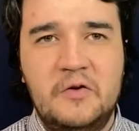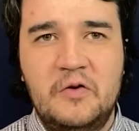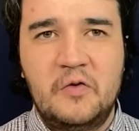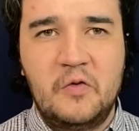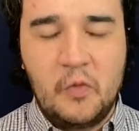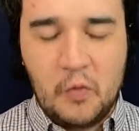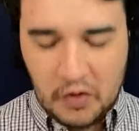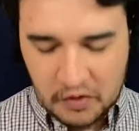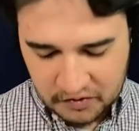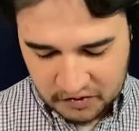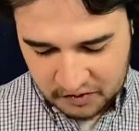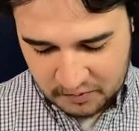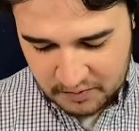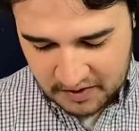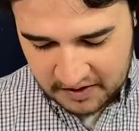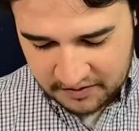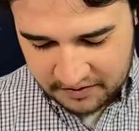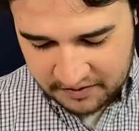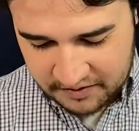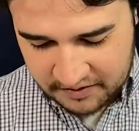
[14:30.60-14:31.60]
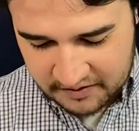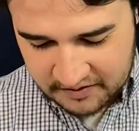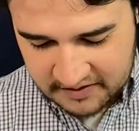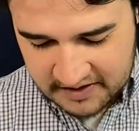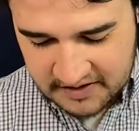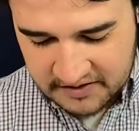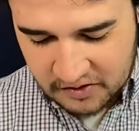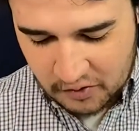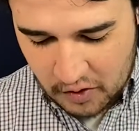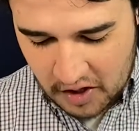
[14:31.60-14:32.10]
Will Smith,
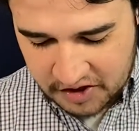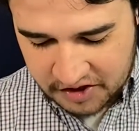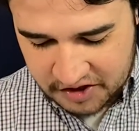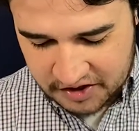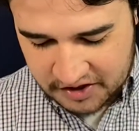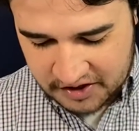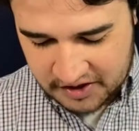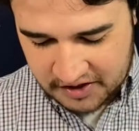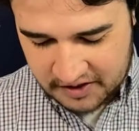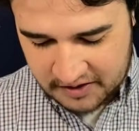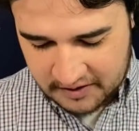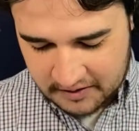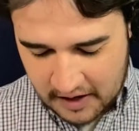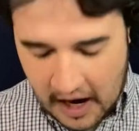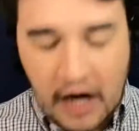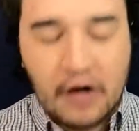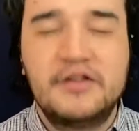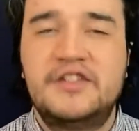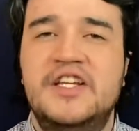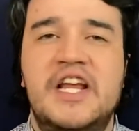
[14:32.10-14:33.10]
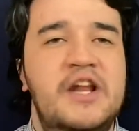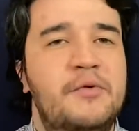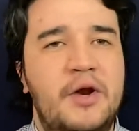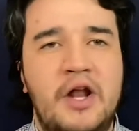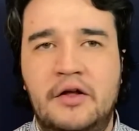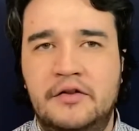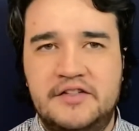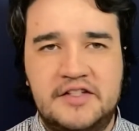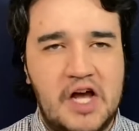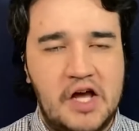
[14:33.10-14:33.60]
Denzel Washington. I don't see anyone
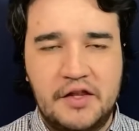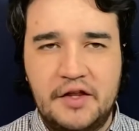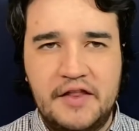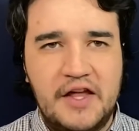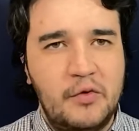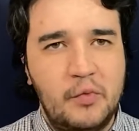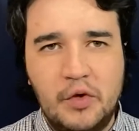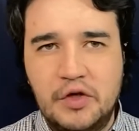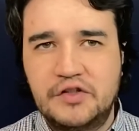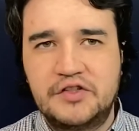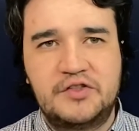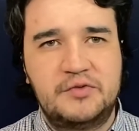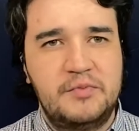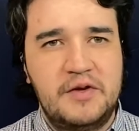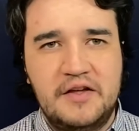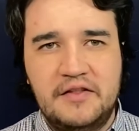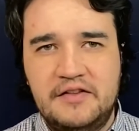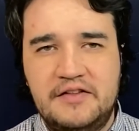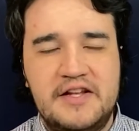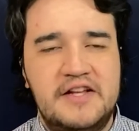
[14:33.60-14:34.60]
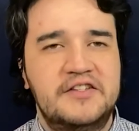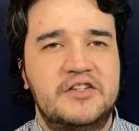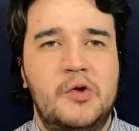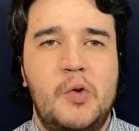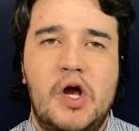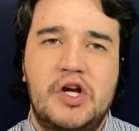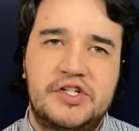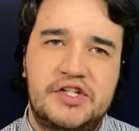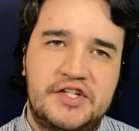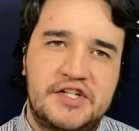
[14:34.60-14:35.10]
else other than Will Smith, Denzel
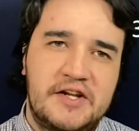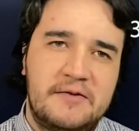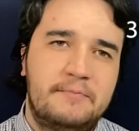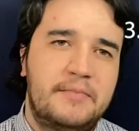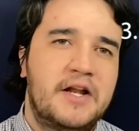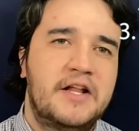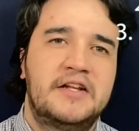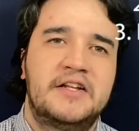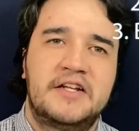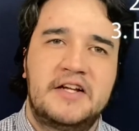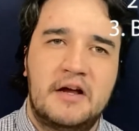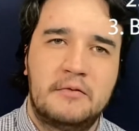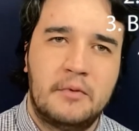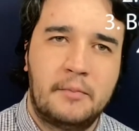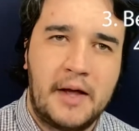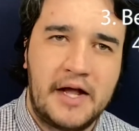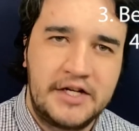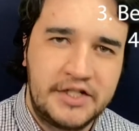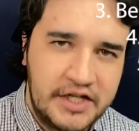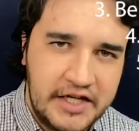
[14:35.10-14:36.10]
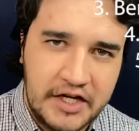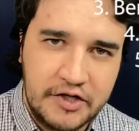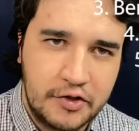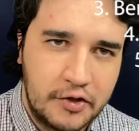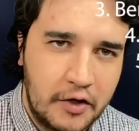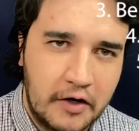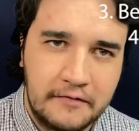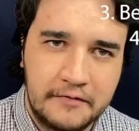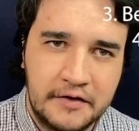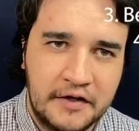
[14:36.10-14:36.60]
Washington, Benedict Cumberbatch, and Andrew
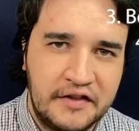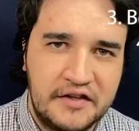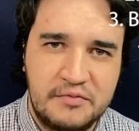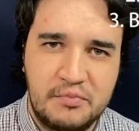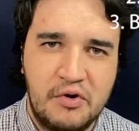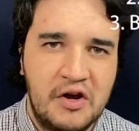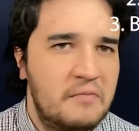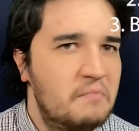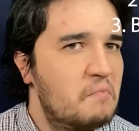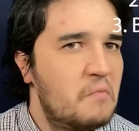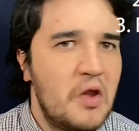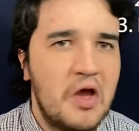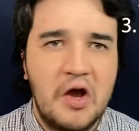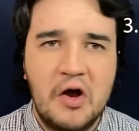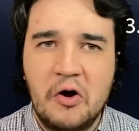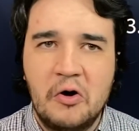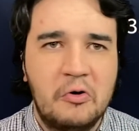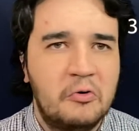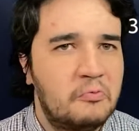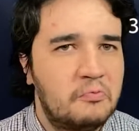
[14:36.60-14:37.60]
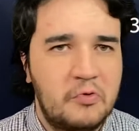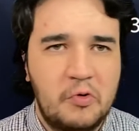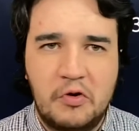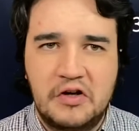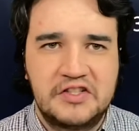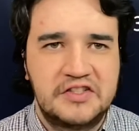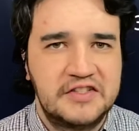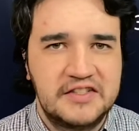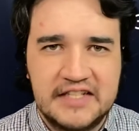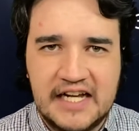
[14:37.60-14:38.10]
Garfield at this point. No
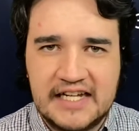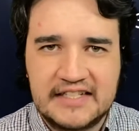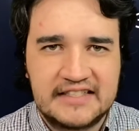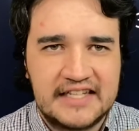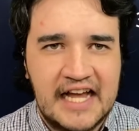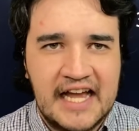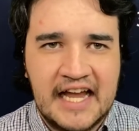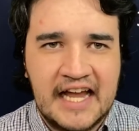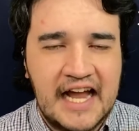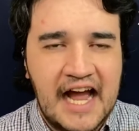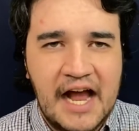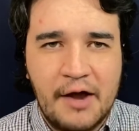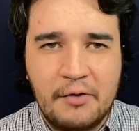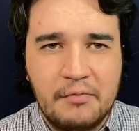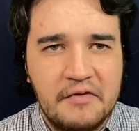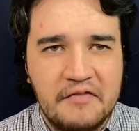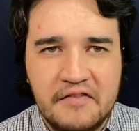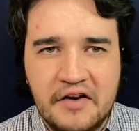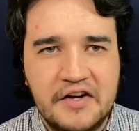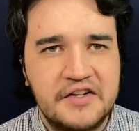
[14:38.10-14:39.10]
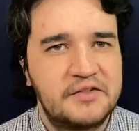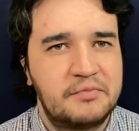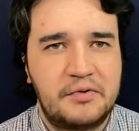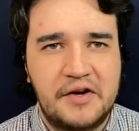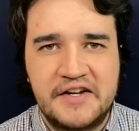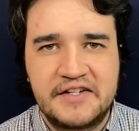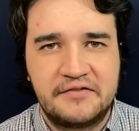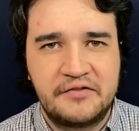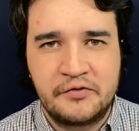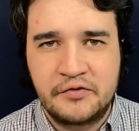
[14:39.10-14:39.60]
questions asked. I would be very
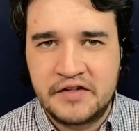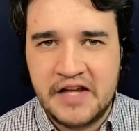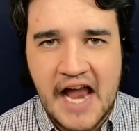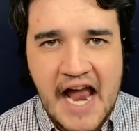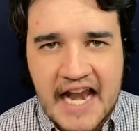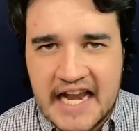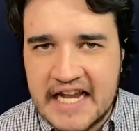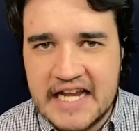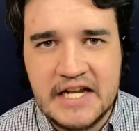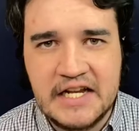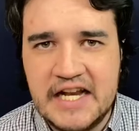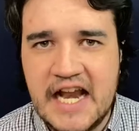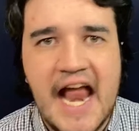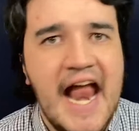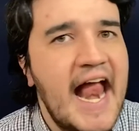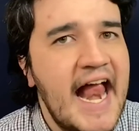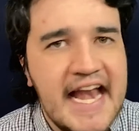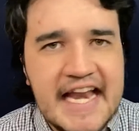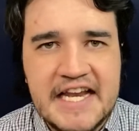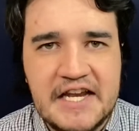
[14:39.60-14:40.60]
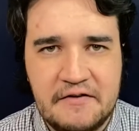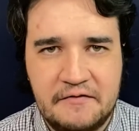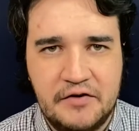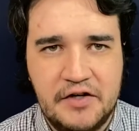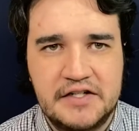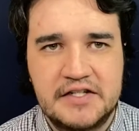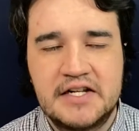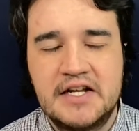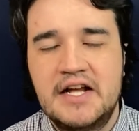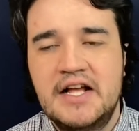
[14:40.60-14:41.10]
surprised if it was any different.